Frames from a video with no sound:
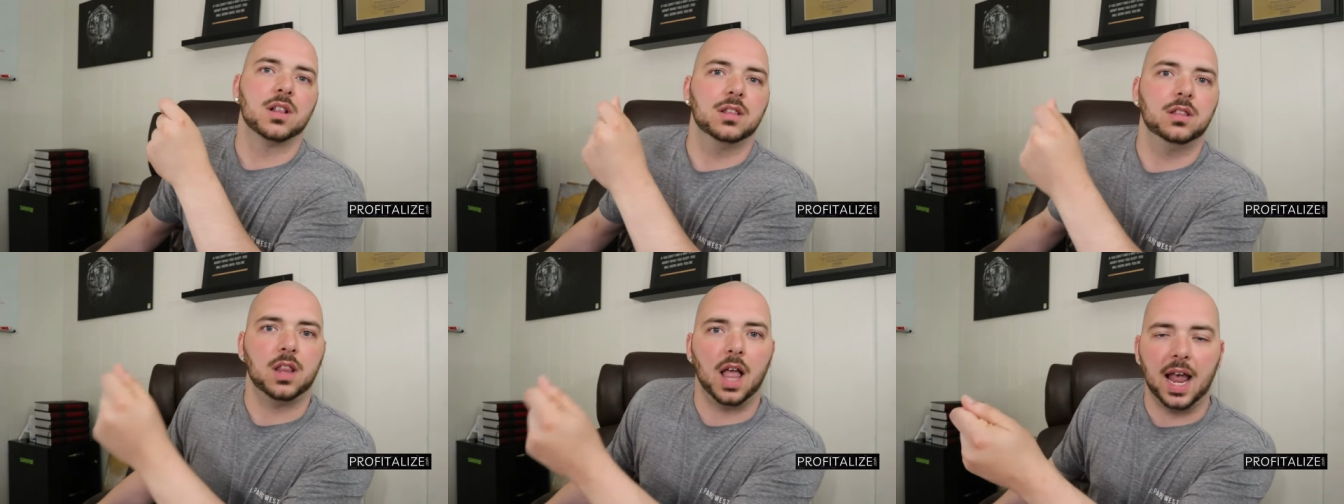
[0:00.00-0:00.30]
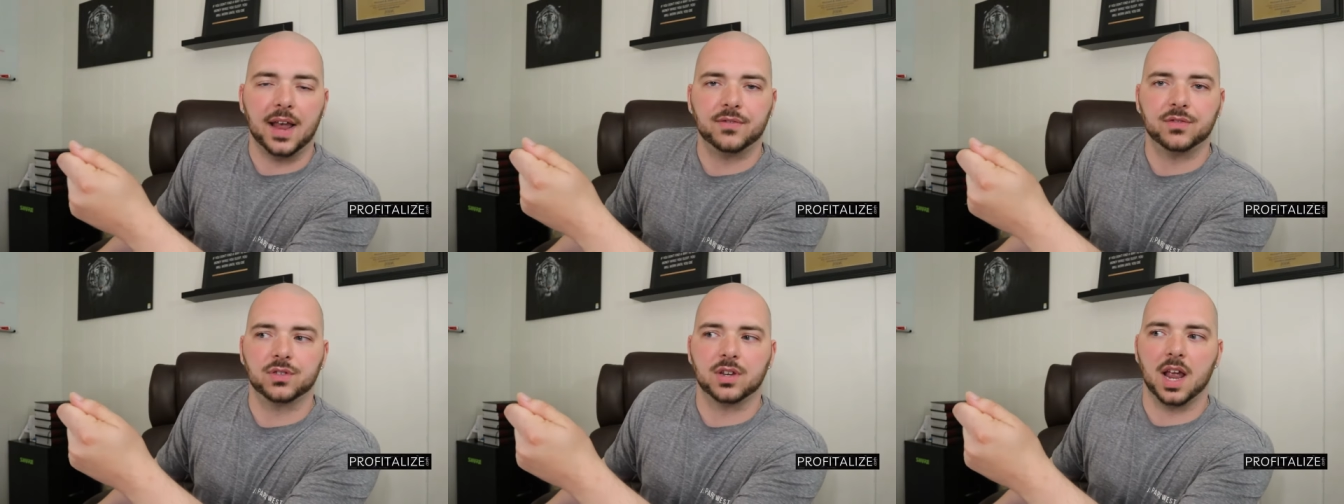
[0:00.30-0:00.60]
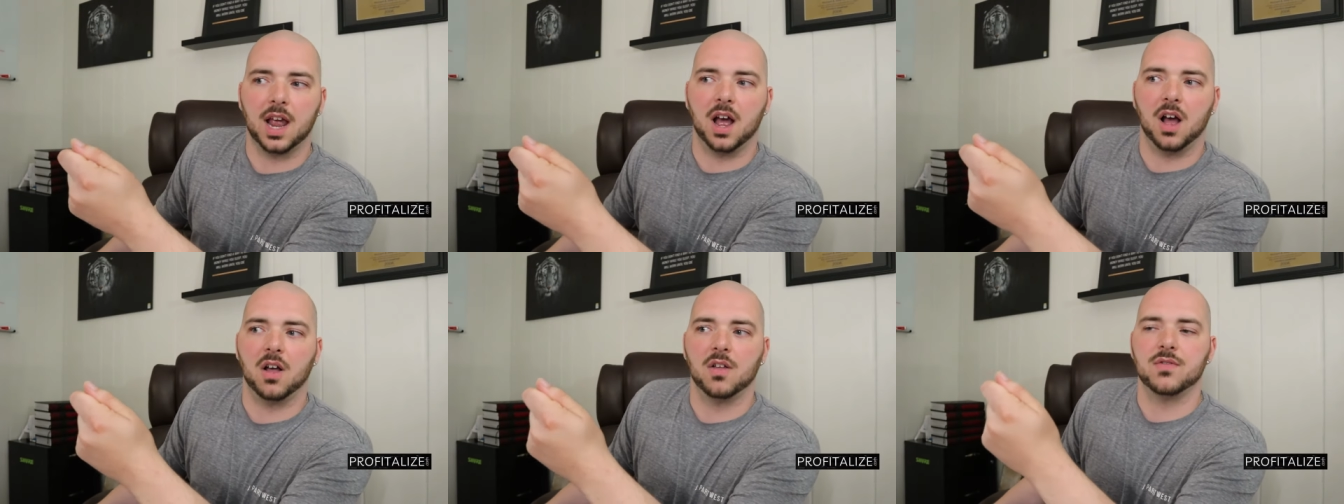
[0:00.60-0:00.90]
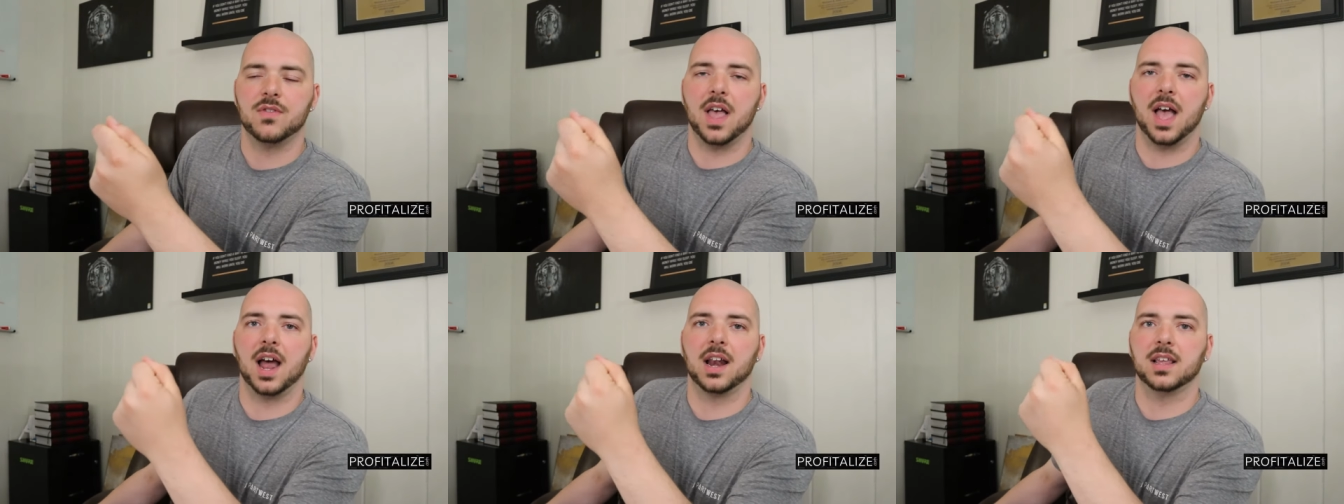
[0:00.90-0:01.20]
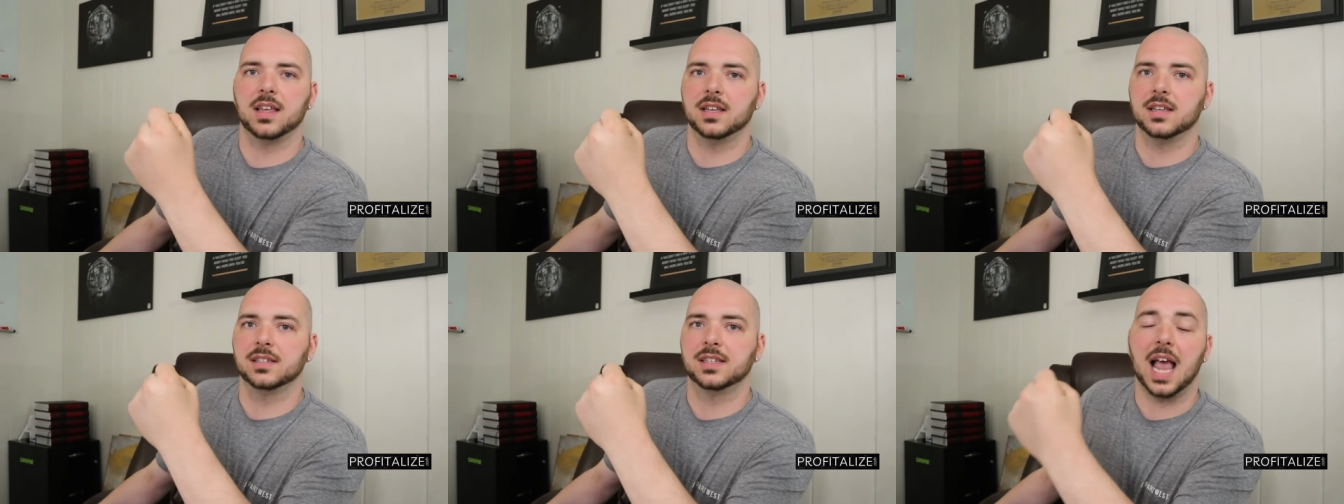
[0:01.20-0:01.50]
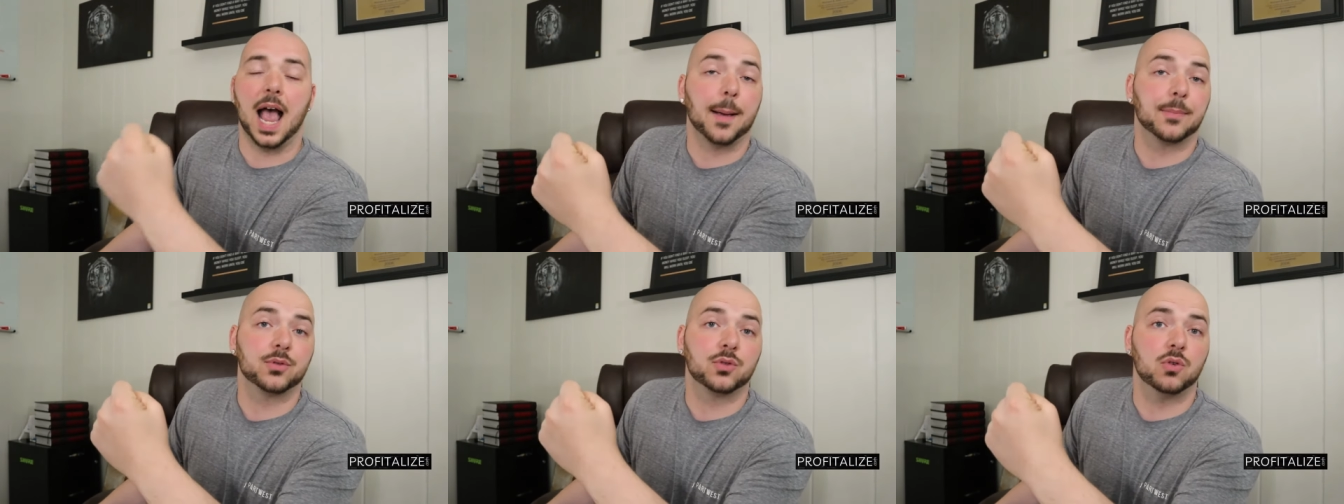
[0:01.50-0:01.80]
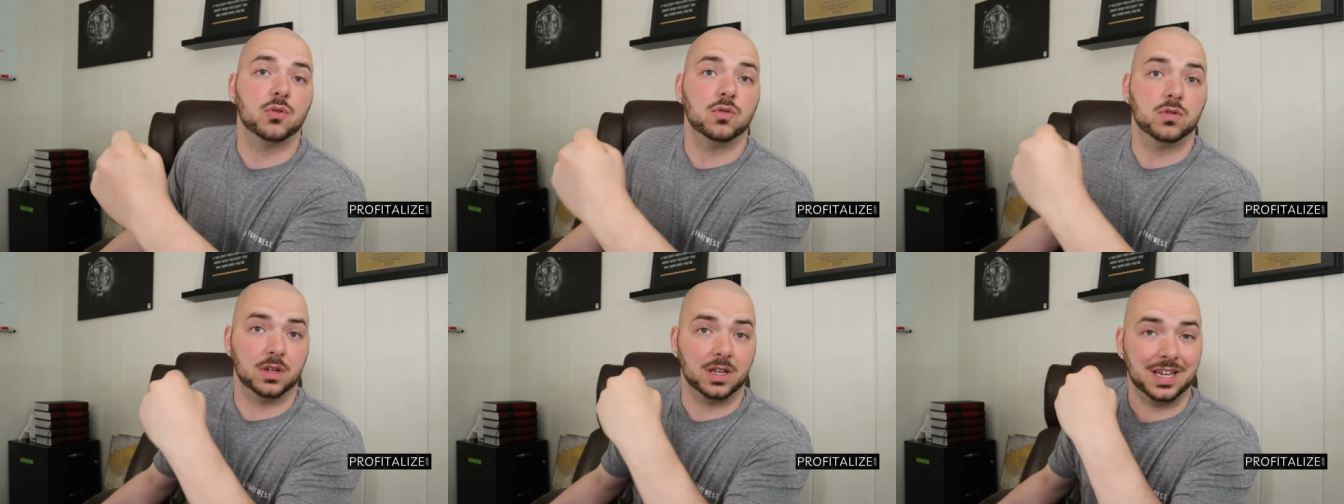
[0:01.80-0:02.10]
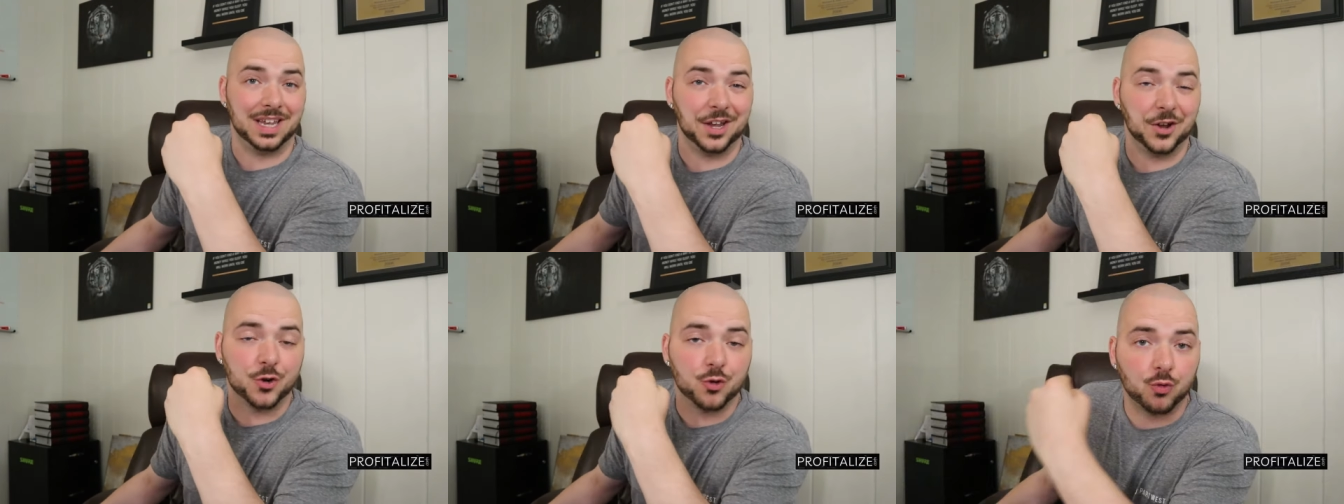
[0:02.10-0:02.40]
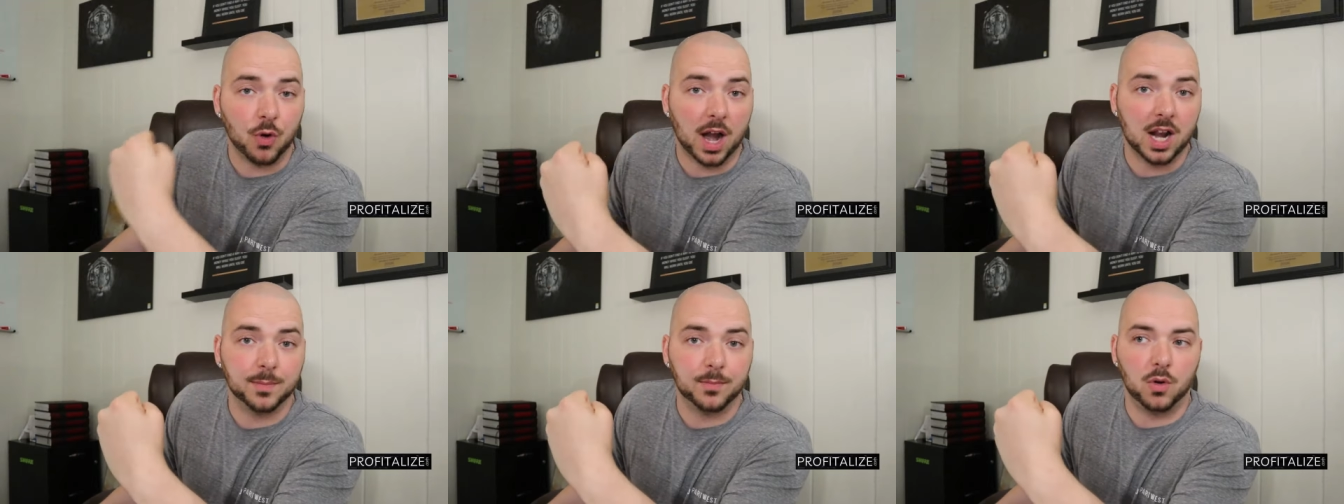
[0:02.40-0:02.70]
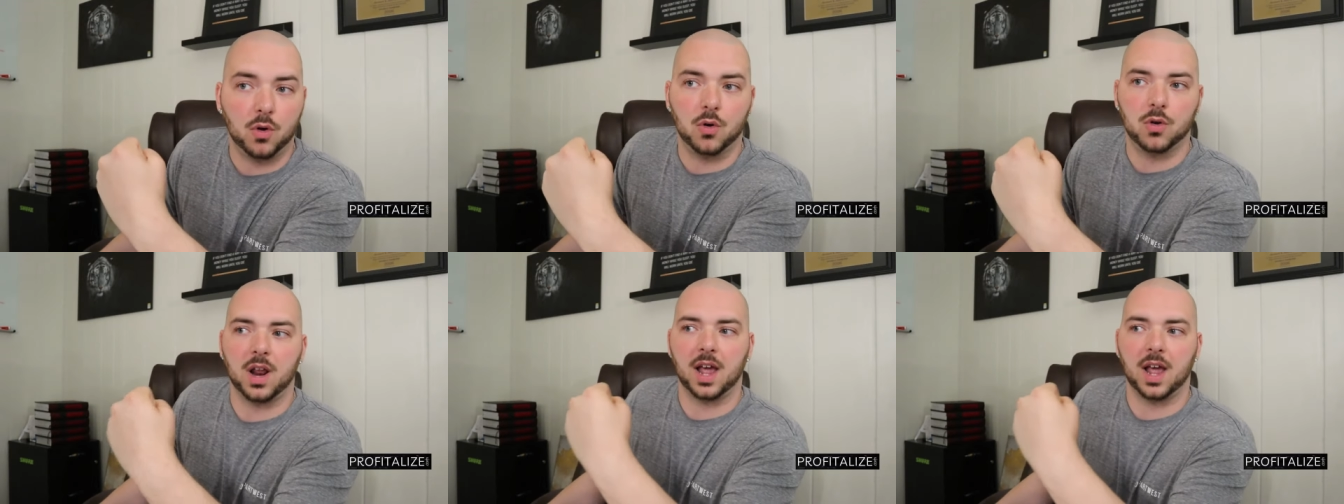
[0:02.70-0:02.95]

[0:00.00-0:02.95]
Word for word: lifestyle that is absolutely incredible,